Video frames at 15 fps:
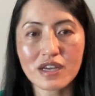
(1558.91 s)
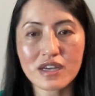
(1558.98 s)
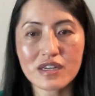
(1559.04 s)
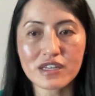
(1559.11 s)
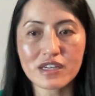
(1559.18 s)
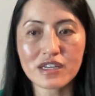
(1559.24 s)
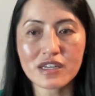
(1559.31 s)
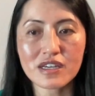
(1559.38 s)

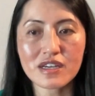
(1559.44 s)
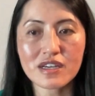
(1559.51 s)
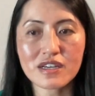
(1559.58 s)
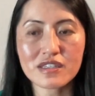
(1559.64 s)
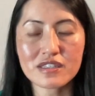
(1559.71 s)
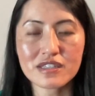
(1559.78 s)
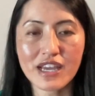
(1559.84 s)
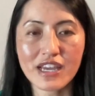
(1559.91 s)
definitely
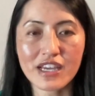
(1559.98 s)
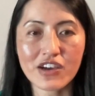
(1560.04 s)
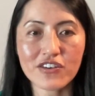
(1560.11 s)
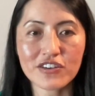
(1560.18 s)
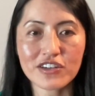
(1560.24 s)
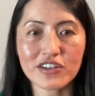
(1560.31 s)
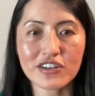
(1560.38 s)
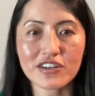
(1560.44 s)
a
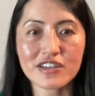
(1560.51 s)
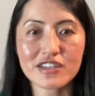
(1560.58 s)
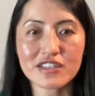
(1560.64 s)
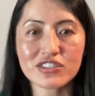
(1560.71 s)
stakeholder,